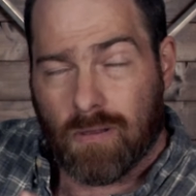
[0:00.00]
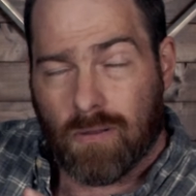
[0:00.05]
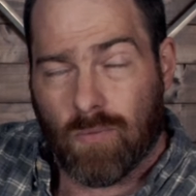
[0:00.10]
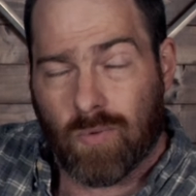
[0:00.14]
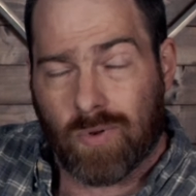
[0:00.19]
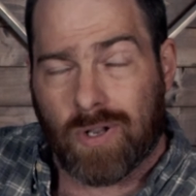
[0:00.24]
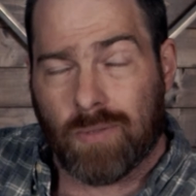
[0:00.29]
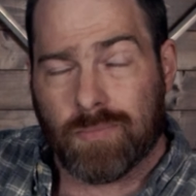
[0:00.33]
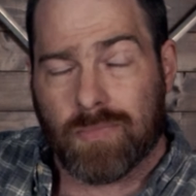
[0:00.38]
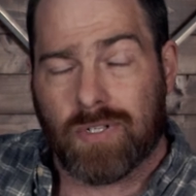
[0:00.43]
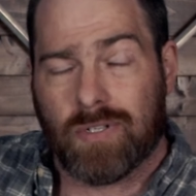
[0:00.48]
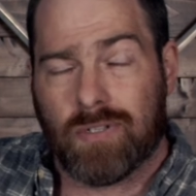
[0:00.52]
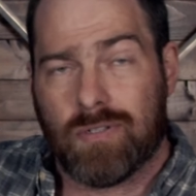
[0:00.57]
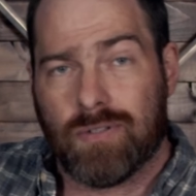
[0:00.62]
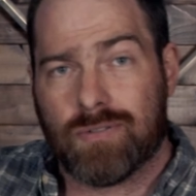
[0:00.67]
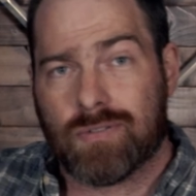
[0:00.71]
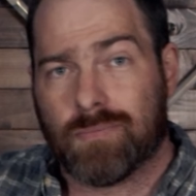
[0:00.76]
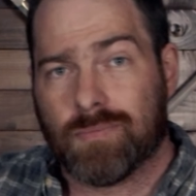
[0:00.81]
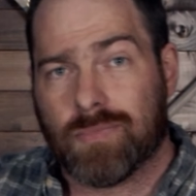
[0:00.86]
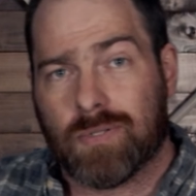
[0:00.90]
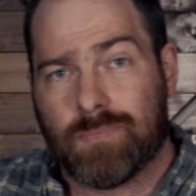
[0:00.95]
What I'm gonna do
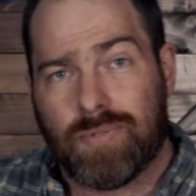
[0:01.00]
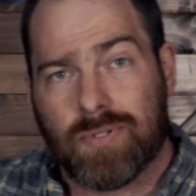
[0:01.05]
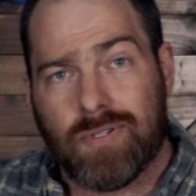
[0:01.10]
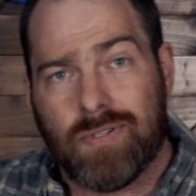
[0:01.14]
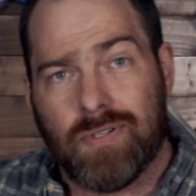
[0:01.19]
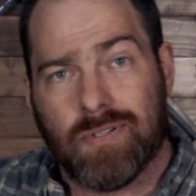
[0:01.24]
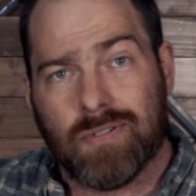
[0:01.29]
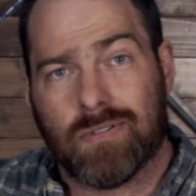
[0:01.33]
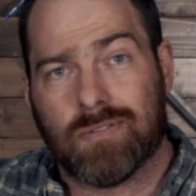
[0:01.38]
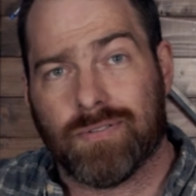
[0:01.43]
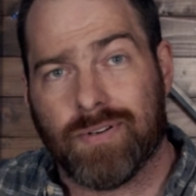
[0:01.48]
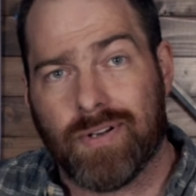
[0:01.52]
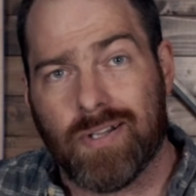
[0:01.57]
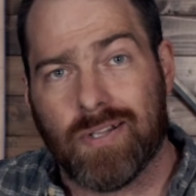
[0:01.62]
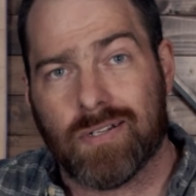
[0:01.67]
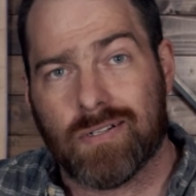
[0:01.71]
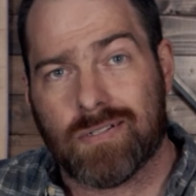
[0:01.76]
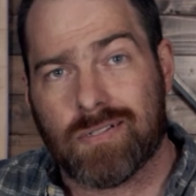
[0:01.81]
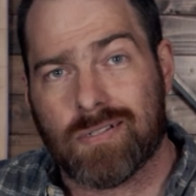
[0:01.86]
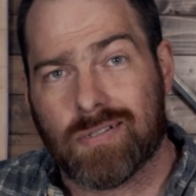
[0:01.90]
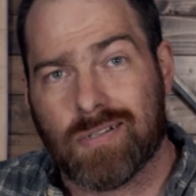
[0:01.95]
is I'm gonna put the
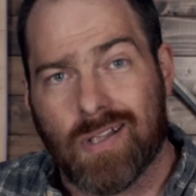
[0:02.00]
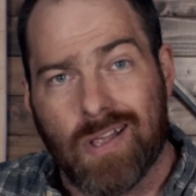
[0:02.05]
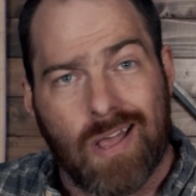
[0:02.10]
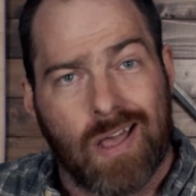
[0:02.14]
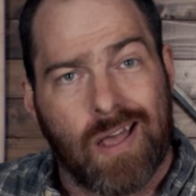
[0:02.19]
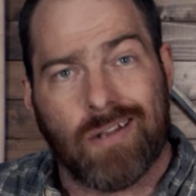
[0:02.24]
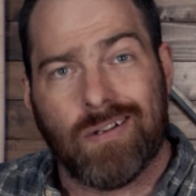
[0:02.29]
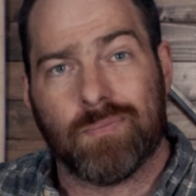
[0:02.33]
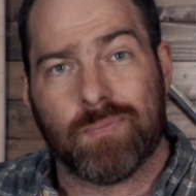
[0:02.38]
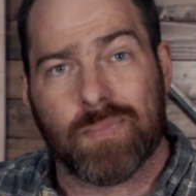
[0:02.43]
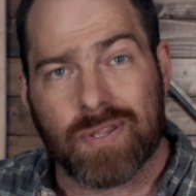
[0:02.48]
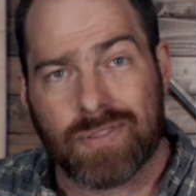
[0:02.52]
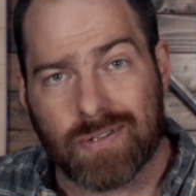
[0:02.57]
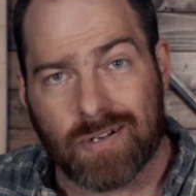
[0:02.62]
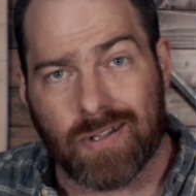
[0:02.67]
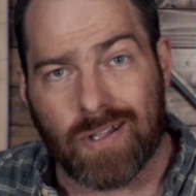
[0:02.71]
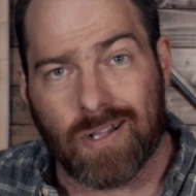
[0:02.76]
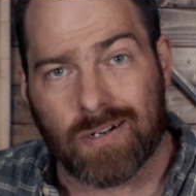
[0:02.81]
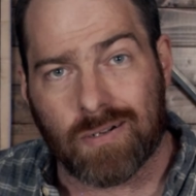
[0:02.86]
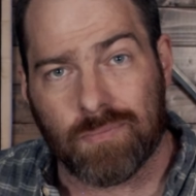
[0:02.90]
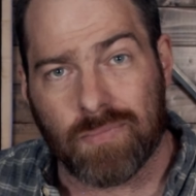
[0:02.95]
ingredients and the method
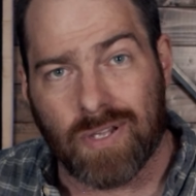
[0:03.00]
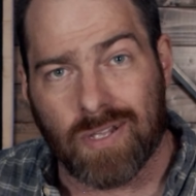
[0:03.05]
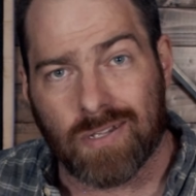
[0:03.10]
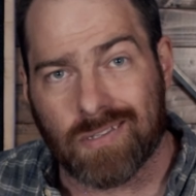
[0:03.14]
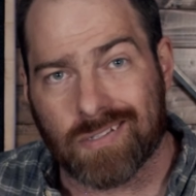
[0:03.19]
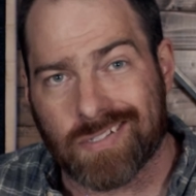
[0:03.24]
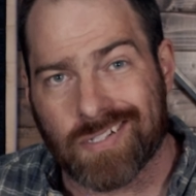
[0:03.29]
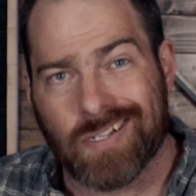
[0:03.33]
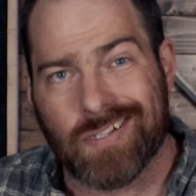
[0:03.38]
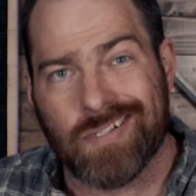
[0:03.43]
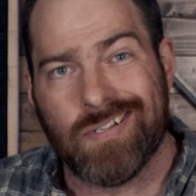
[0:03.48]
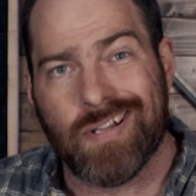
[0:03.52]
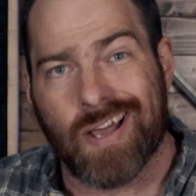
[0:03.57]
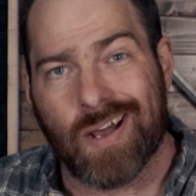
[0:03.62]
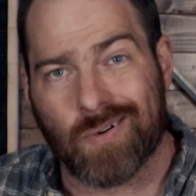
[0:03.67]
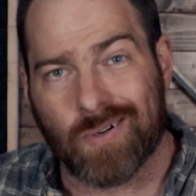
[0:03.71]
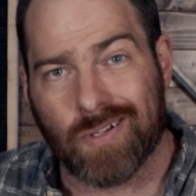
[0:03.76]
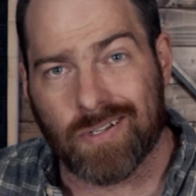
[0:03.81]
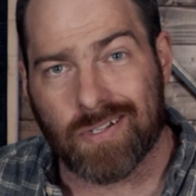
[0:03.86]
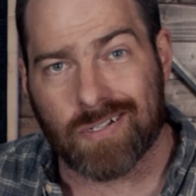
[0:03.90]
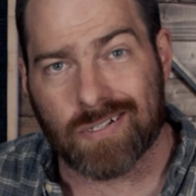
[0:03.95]
of how to make this
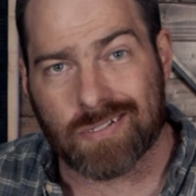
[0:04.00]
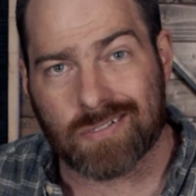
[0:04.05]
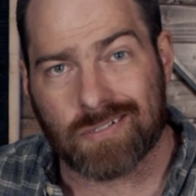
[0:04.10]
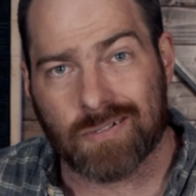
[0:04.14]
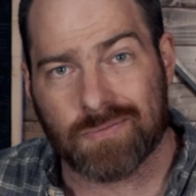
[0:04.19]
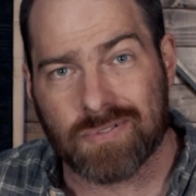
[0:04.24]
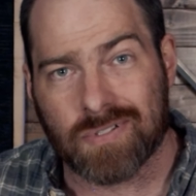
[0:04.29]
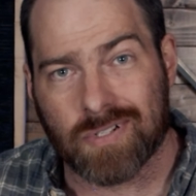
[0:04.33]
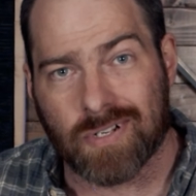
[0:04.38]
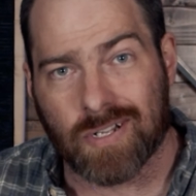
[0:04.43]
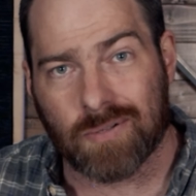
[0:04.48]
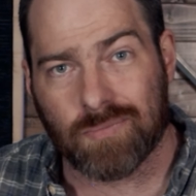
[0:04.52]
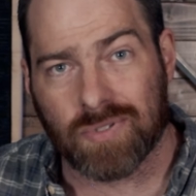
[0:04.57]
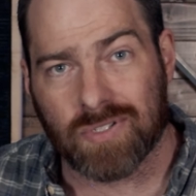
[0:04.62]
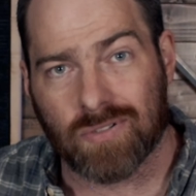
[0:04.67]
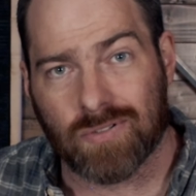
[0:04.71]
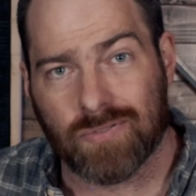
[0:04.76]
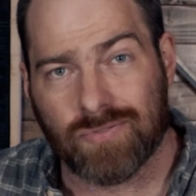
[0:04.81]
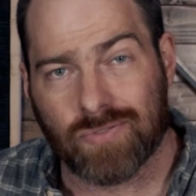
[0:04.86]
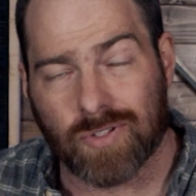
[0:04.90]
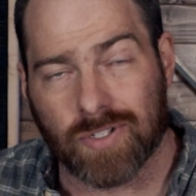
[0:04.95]
down in the description down
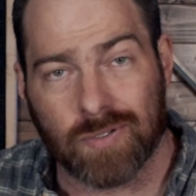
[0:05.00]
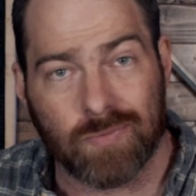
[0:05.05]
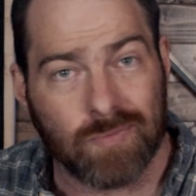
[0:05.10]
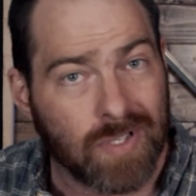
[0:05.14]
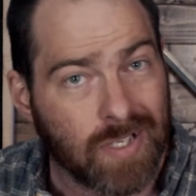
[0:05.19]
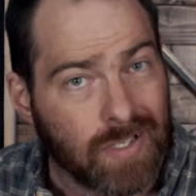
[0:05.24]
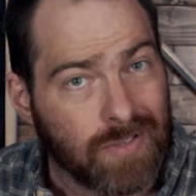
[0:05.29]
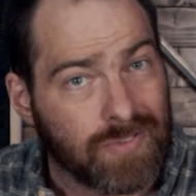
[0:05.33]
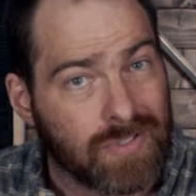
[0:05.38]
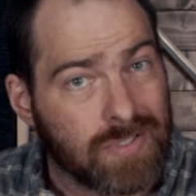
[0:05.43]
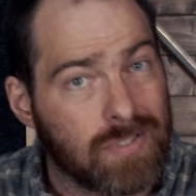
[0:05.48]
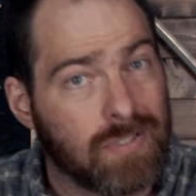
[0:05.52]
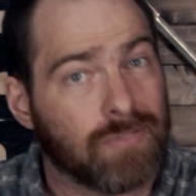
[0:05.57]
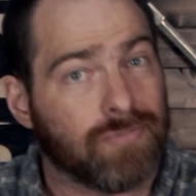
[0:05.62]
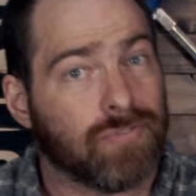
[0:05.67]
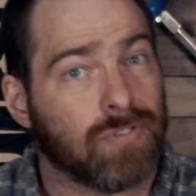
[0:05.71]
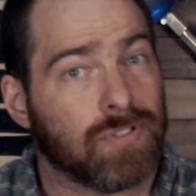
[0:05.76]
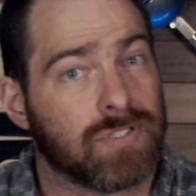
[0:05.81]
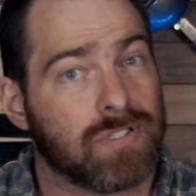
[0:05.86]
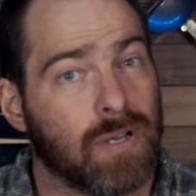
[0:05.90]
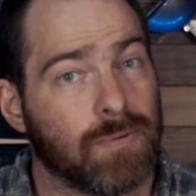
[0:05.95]
below for you. If this is your
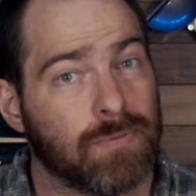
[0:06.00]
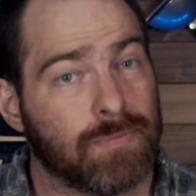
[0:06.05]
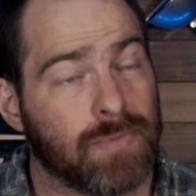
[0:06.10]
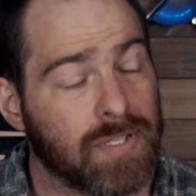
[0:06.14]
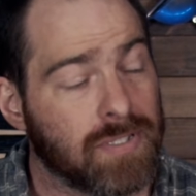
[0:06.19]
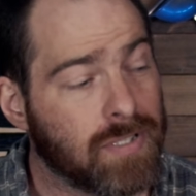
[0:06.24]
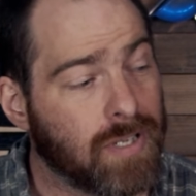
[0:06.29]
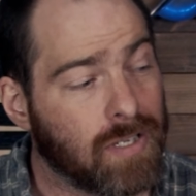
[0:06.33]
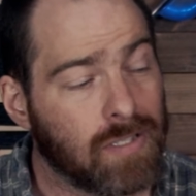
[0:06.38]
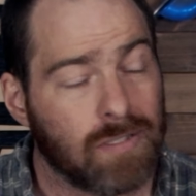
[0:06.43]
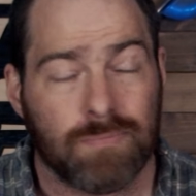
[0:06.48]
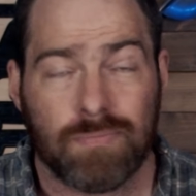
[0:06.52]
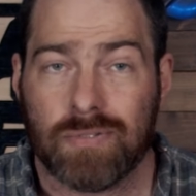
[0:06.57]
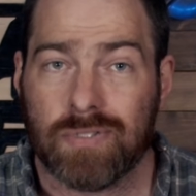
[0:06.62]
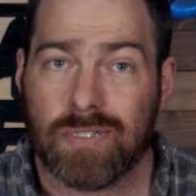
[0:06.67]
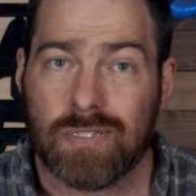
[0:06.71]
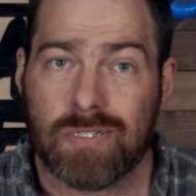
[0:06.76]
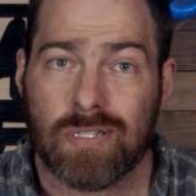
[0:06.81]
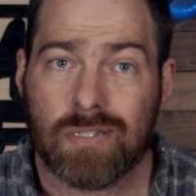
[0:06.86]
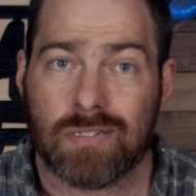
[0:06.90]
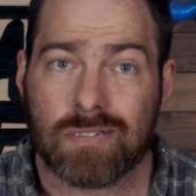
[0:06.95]
first time to my channel,
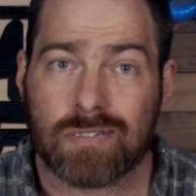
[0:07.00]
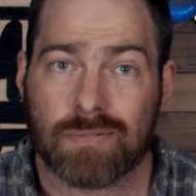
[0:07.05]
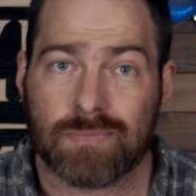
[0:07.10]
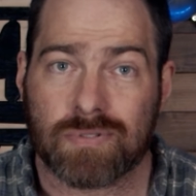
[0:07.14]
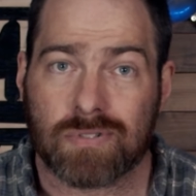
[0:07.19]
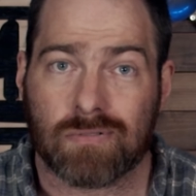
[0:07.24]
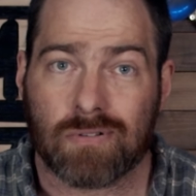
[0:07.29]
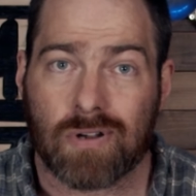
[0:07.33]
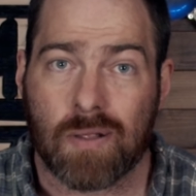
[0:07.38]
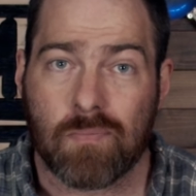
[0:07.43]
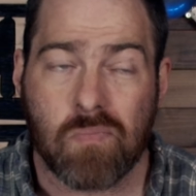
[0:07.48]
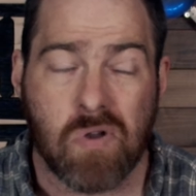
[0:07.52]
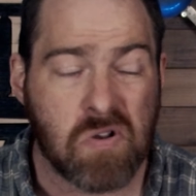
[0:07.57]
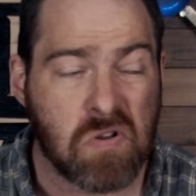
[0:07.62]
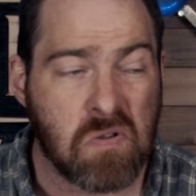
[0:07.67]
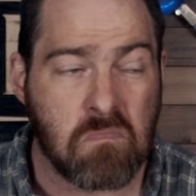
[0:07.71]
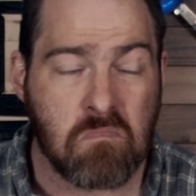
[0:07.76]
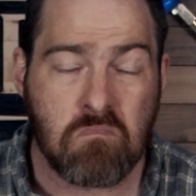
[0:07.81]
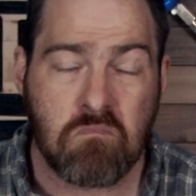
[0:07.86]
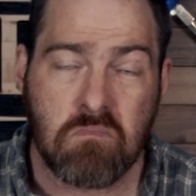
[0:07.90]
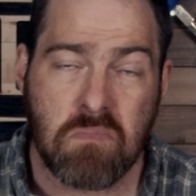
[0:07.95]
please hit the subscribe
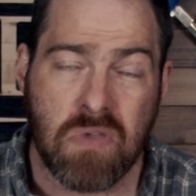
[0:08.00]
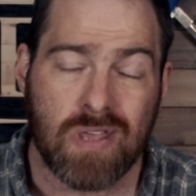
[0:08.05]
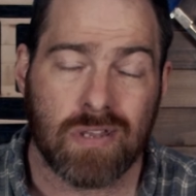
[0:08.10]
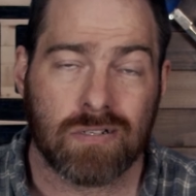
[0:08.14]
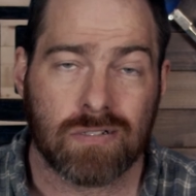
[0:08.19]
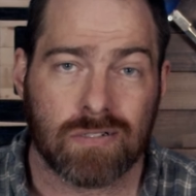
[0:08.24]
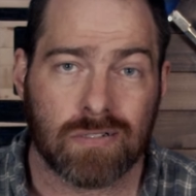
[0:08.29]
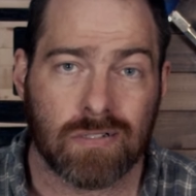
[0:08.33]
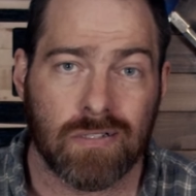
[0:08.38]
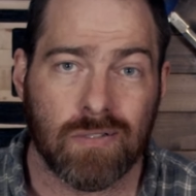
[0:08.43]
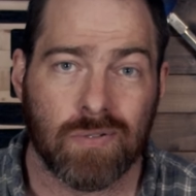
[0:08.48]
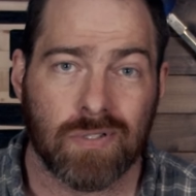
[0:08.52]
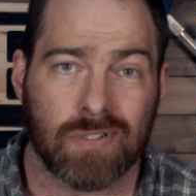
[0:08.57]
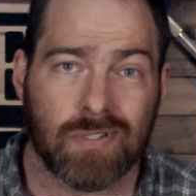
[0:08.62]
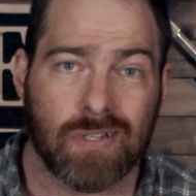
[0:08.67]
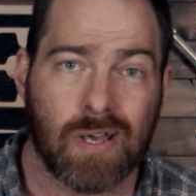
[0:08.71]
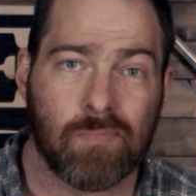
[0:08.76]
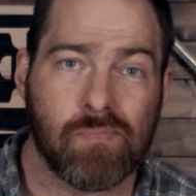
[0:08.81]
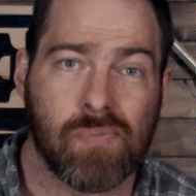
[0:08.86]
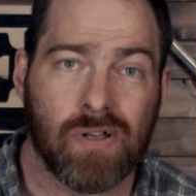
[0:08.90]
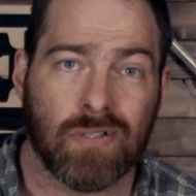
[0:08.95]
button and make sure you hit
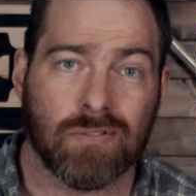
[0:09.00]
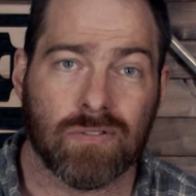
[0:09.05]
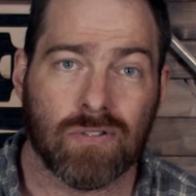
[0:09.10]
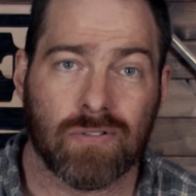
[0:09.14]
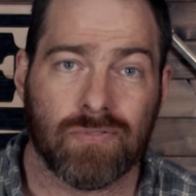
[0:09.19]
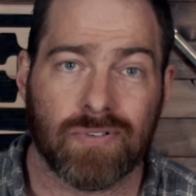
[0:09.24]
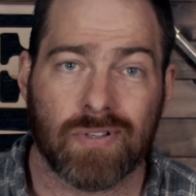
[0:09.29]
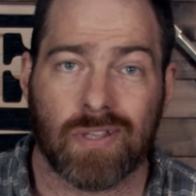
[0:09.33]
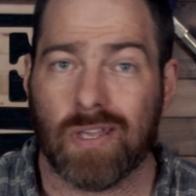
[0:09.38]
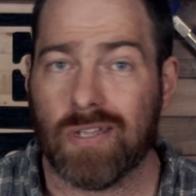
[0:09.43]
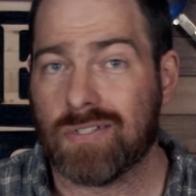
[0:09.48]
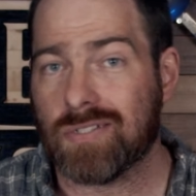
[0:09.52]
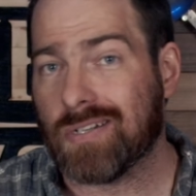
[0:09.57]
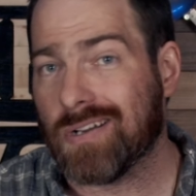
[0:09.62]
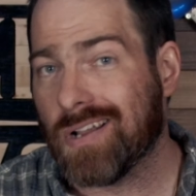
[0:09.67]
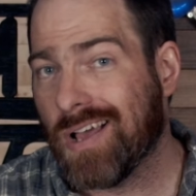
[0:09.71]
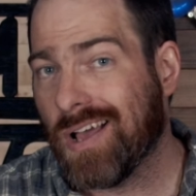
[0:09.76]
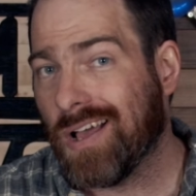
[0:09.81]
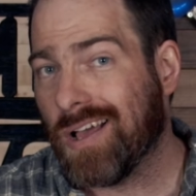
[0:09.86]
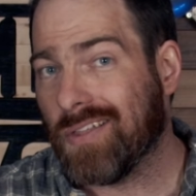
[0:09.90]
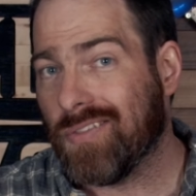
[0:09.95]
that bell notification.